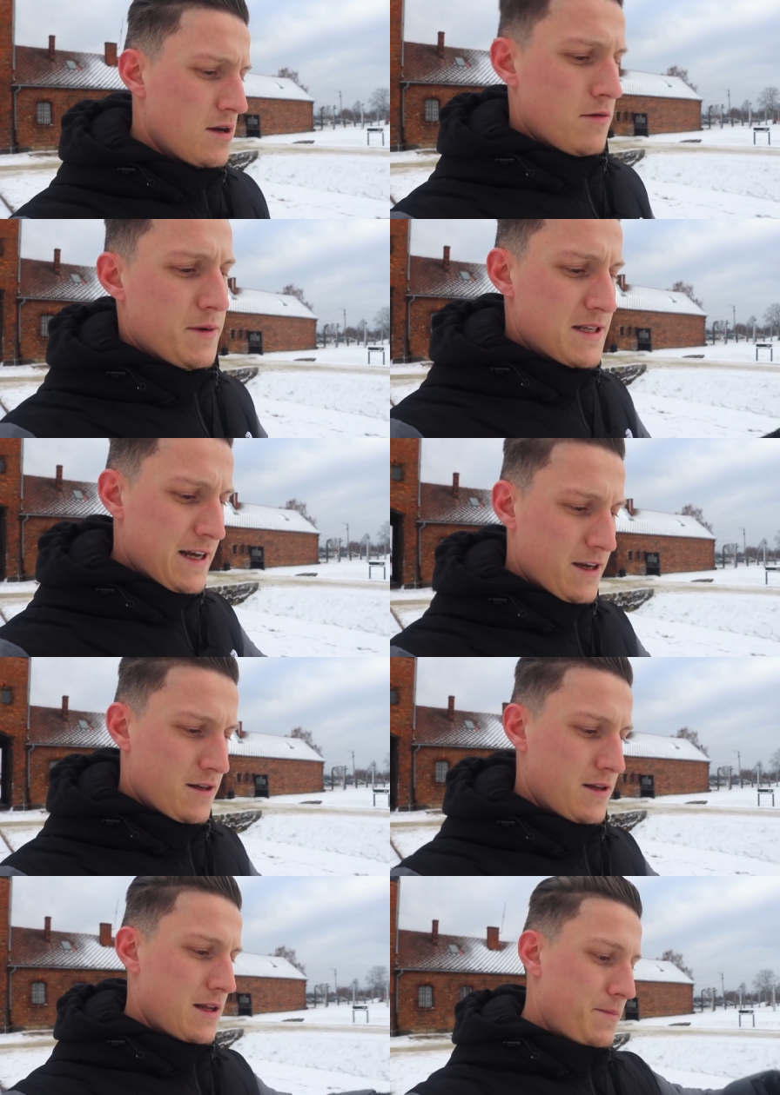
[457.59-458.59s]
will be
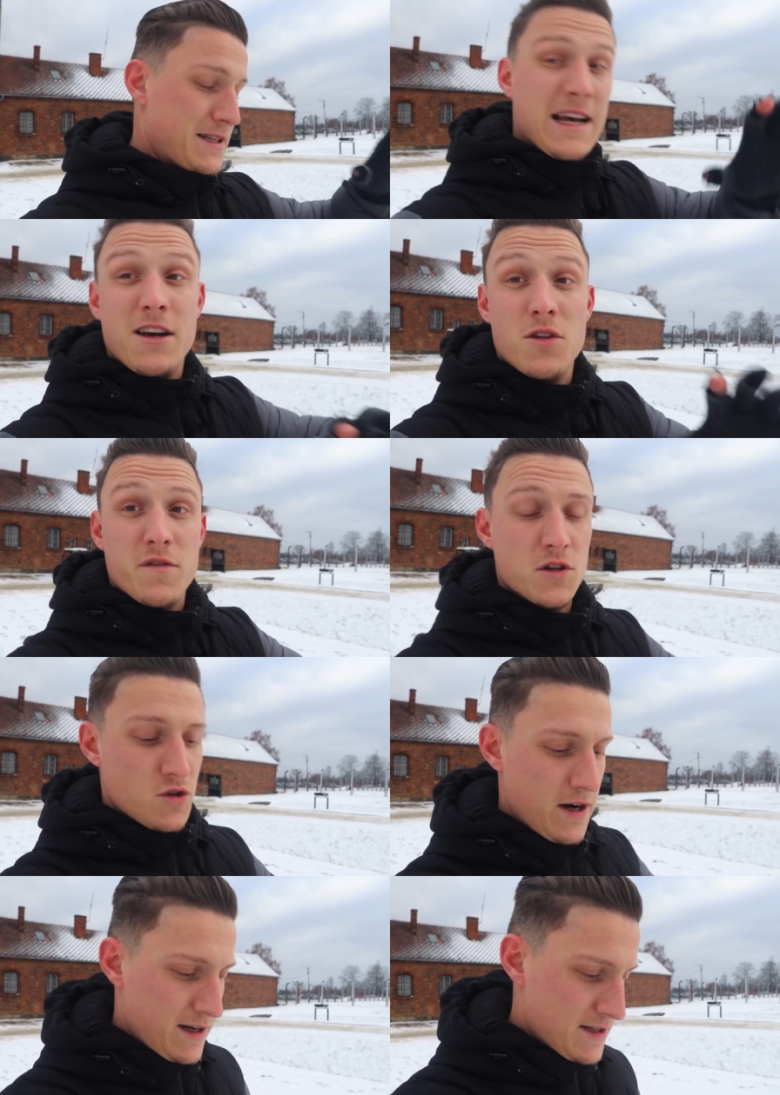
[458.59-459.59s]
taken, and they'll be taken off the
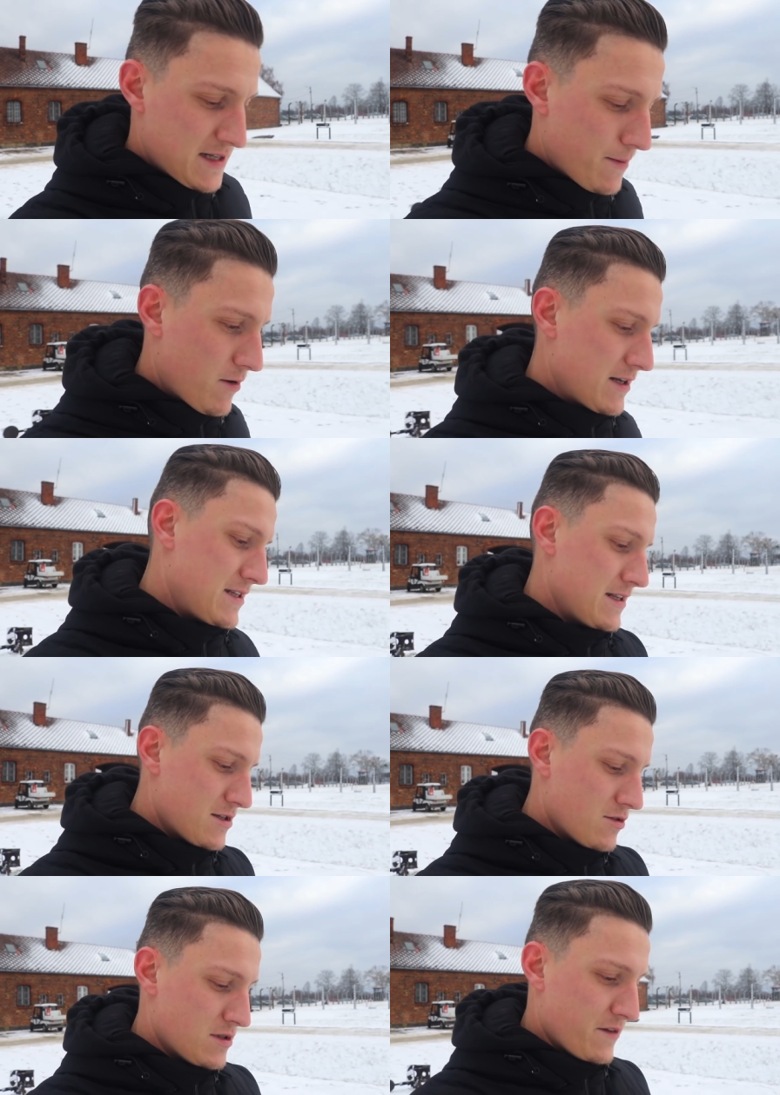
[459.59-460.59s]
train and separated
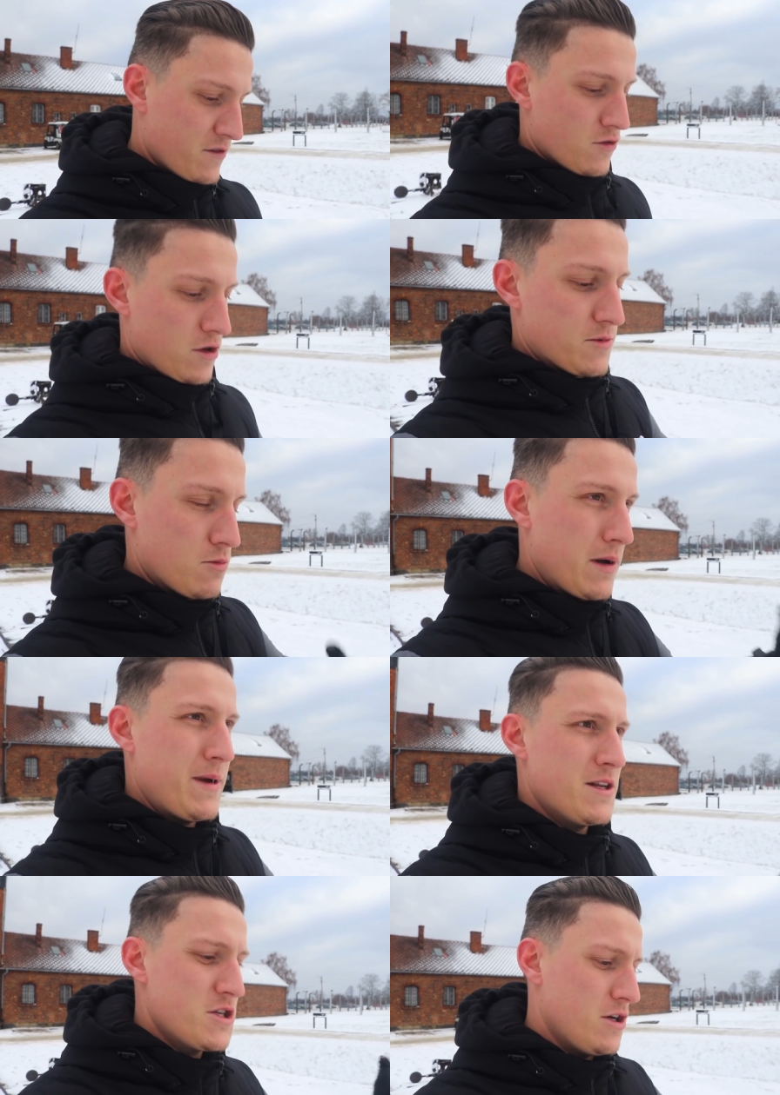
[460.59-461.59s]
into different groups,
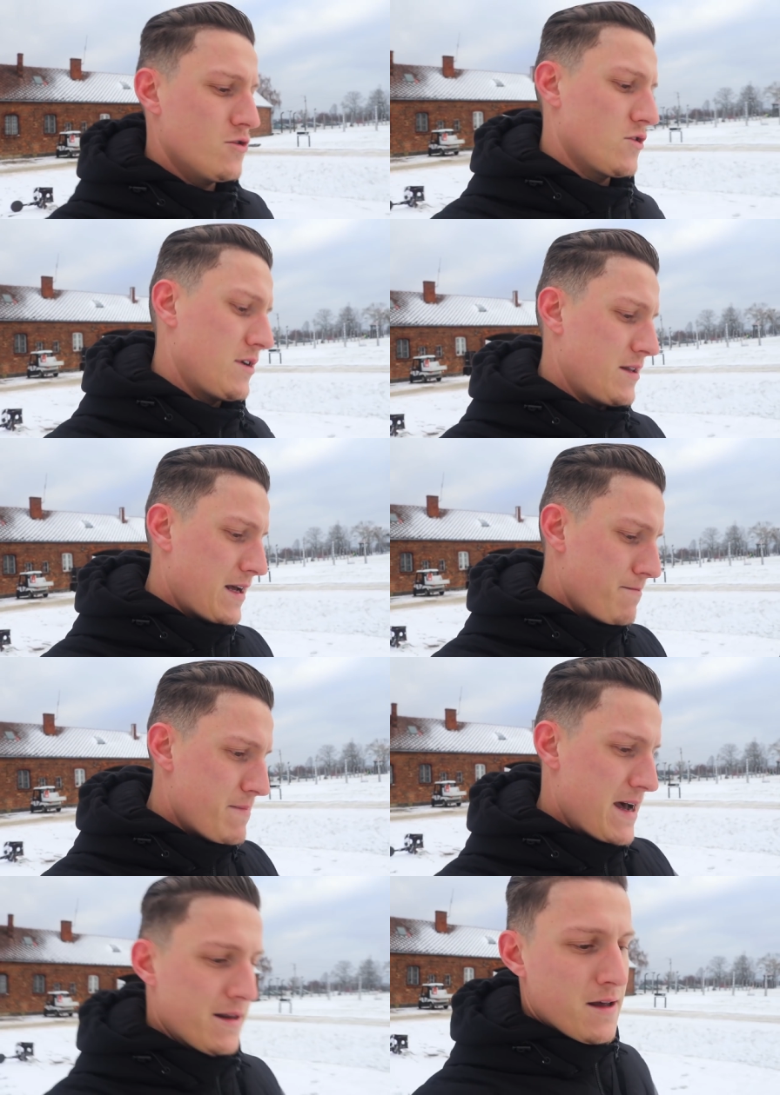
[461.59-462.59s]
women, children, and then
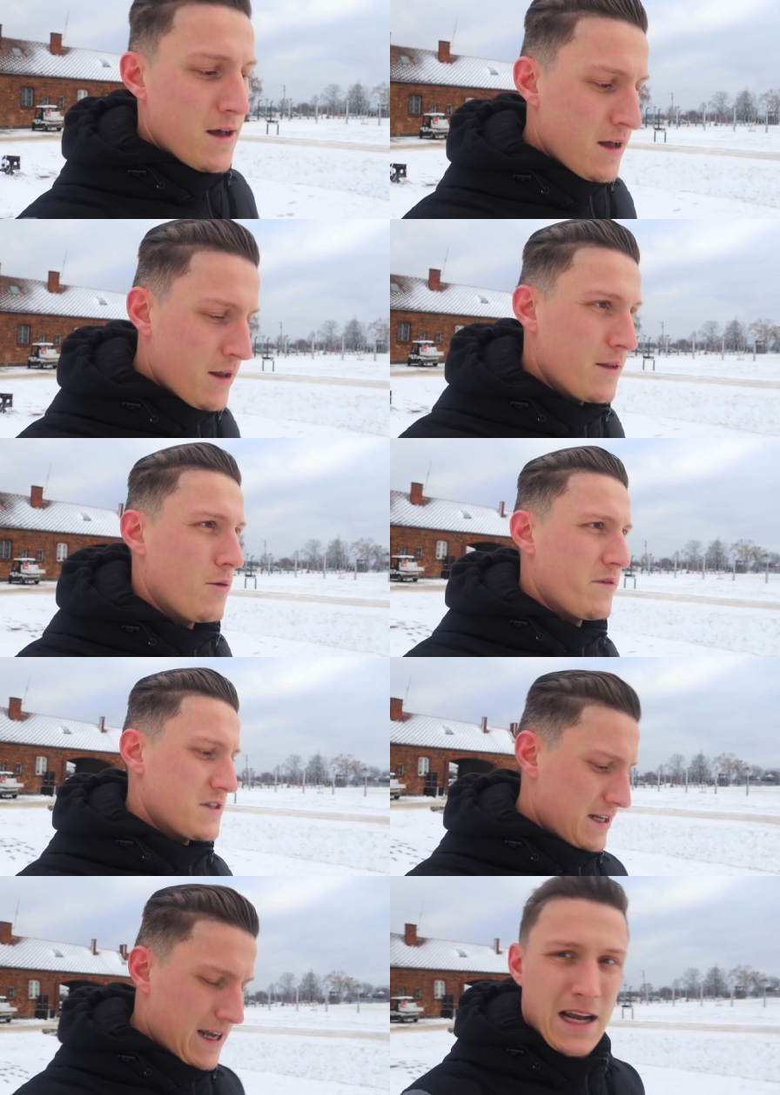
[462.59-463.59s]
men that were
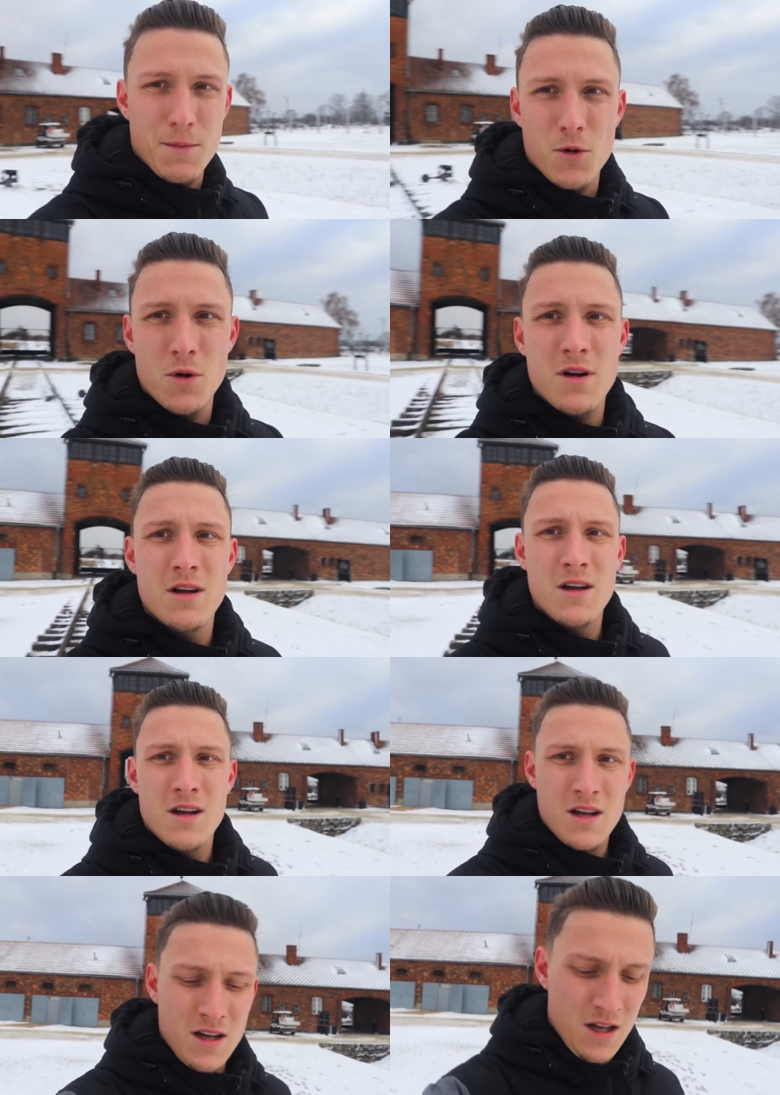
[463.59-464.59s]
obviously able
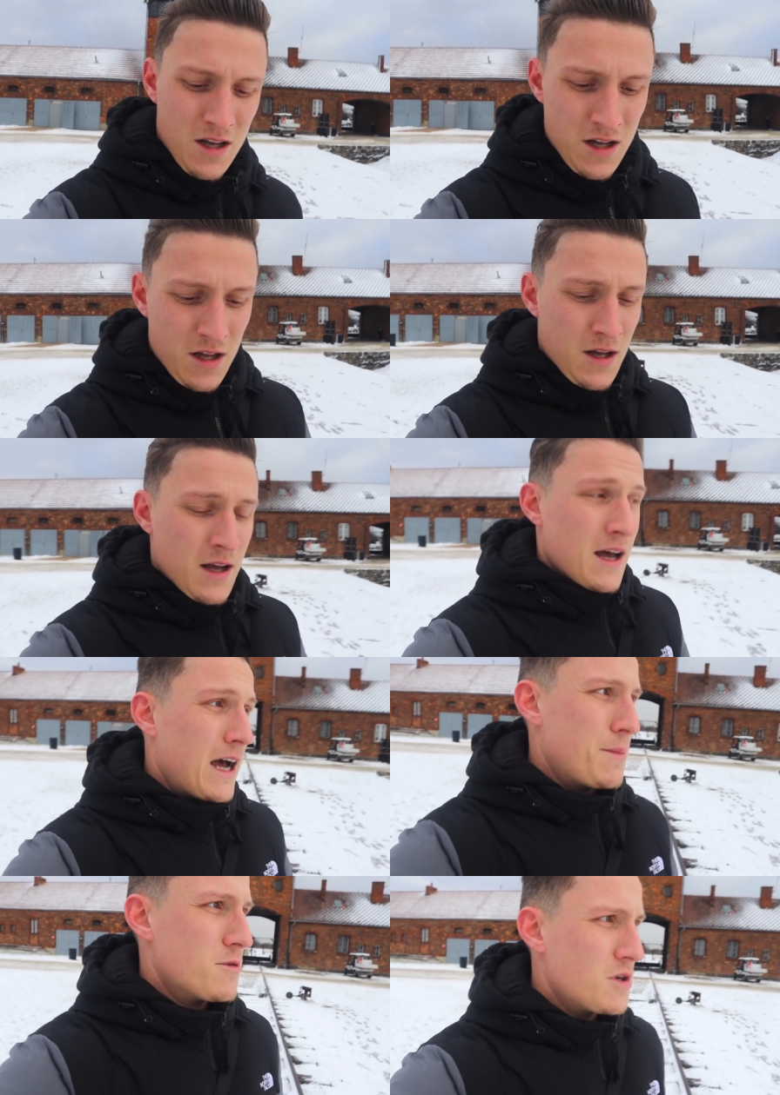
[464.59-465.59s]

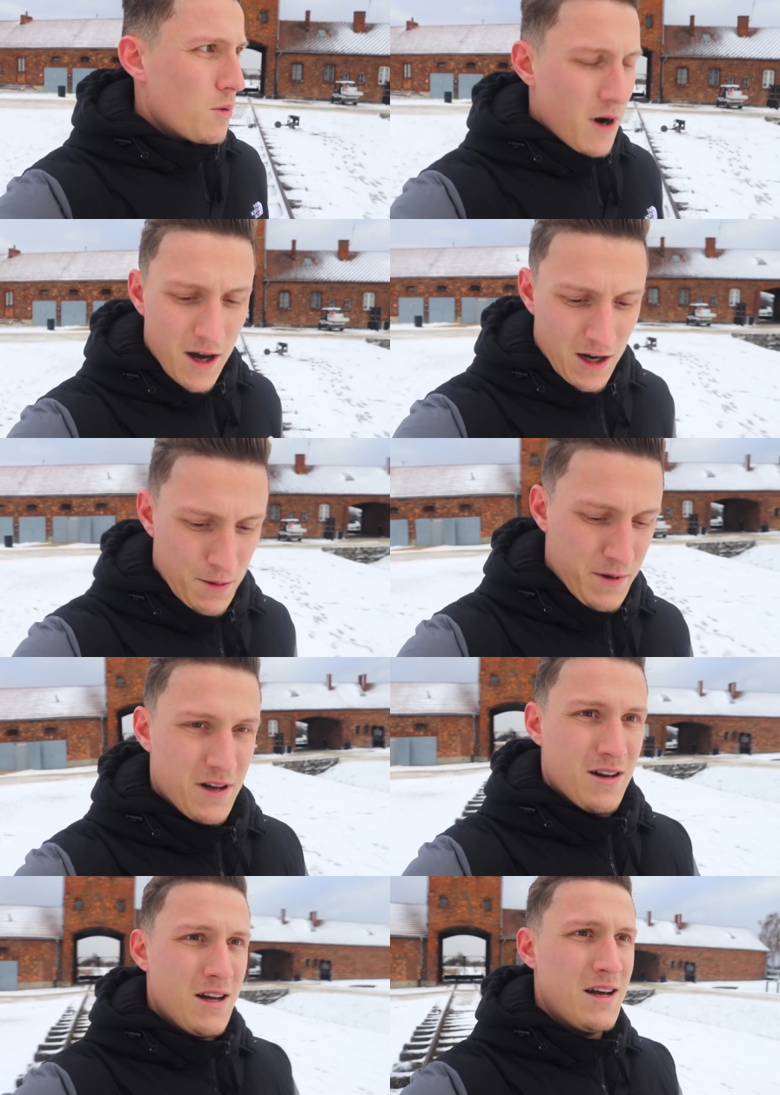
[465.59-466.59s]
to work. But